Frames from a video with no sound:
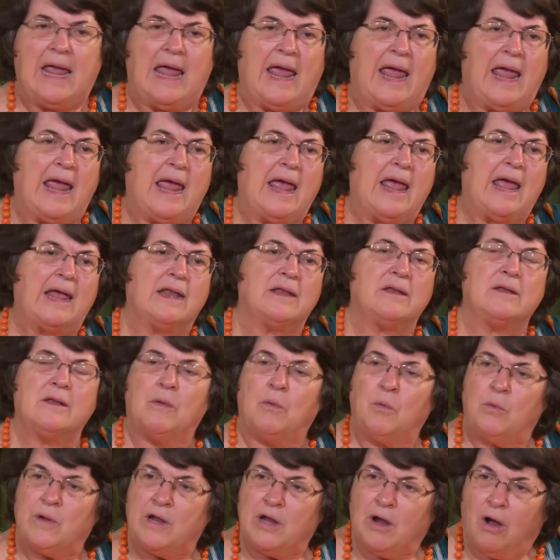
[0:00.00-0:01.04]
And
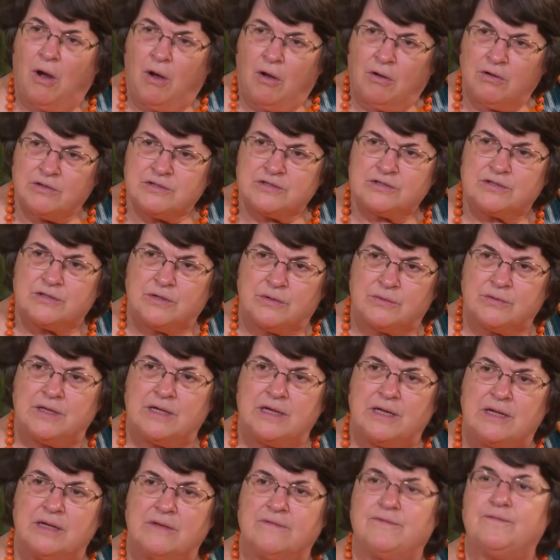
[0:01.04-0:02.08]
we also
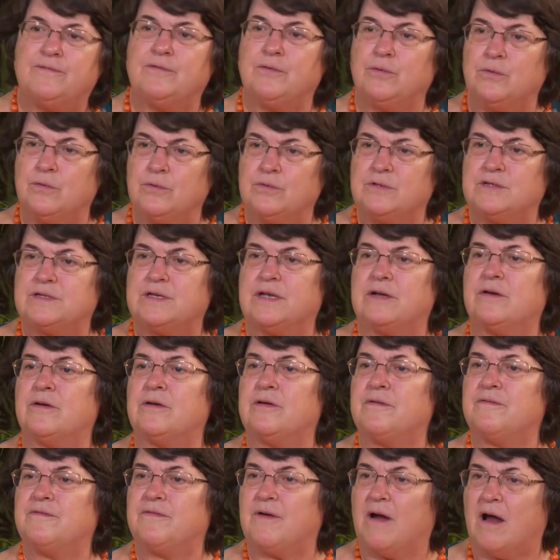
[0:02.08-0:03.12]
need foods that
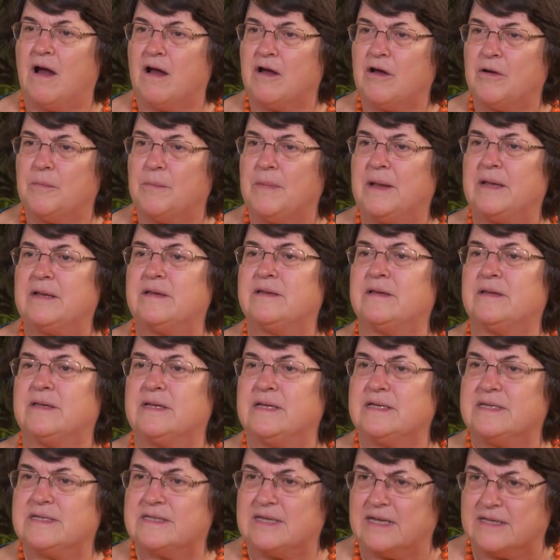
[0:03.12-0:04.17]
are
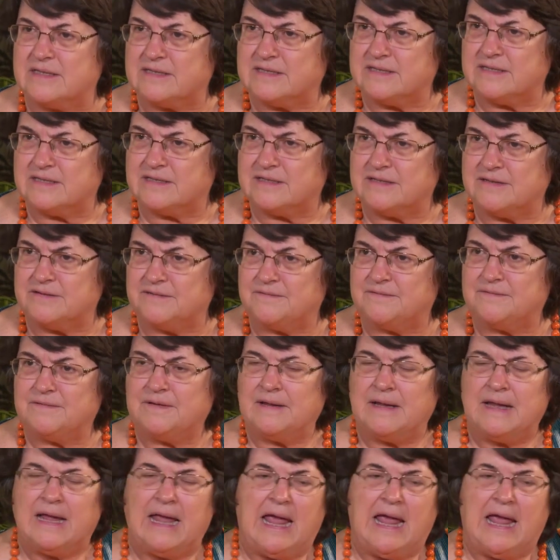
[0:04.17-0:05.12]
environmentally sensitive.